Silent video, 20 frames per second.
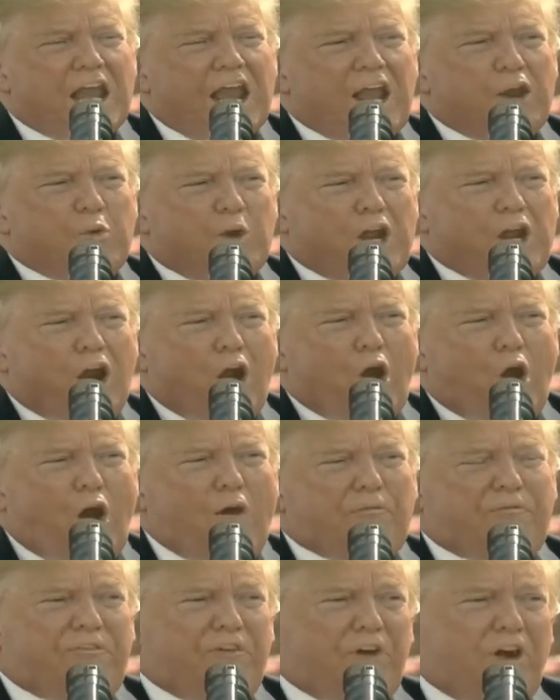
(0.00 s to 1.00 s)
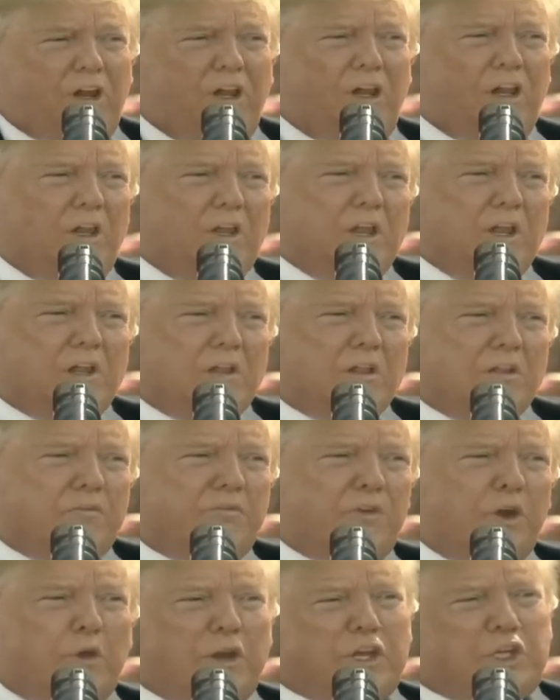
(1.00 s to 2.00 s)
and we are hopeful
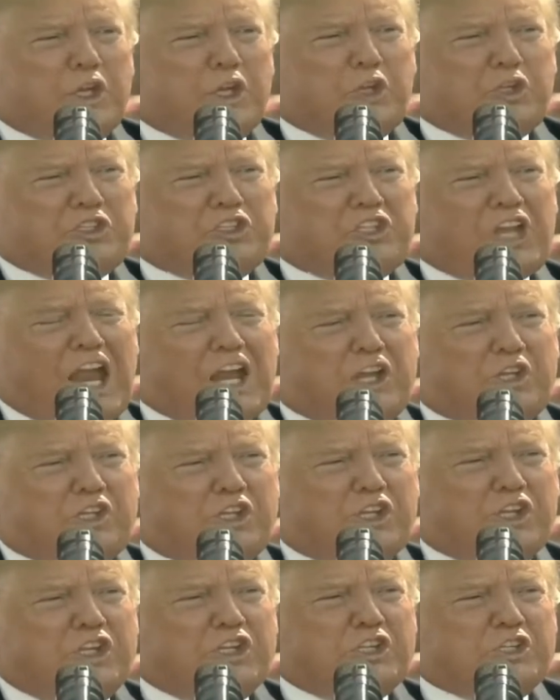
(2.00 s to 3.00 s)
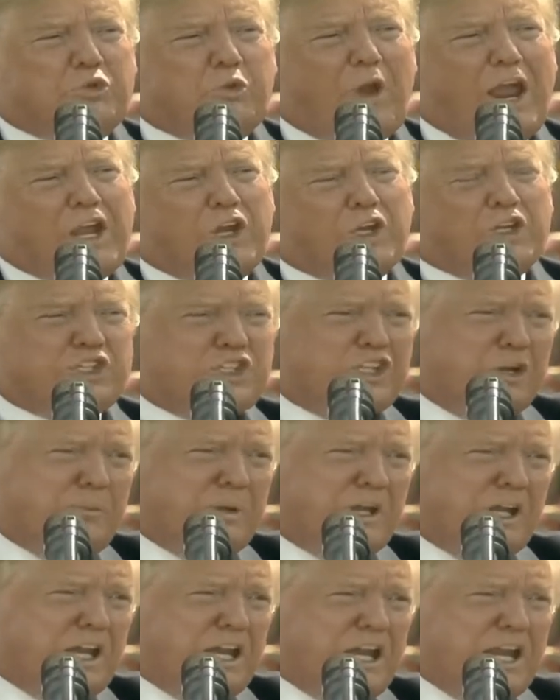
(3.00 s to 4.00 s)
for reduced tensions, greater
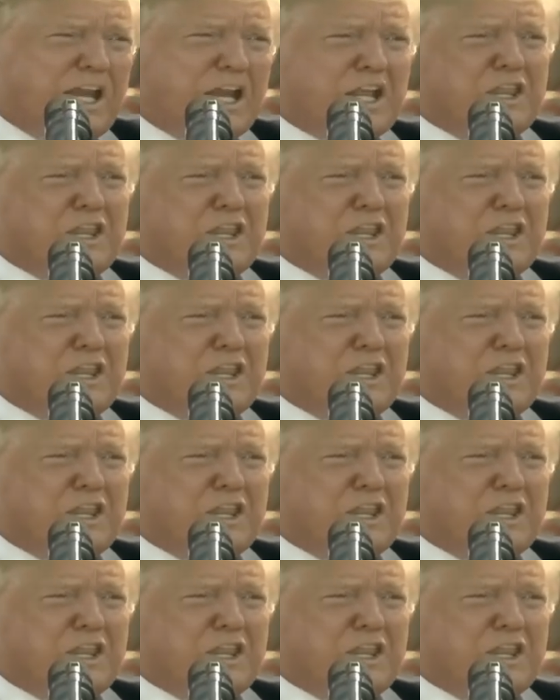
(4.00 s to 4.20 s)
stability,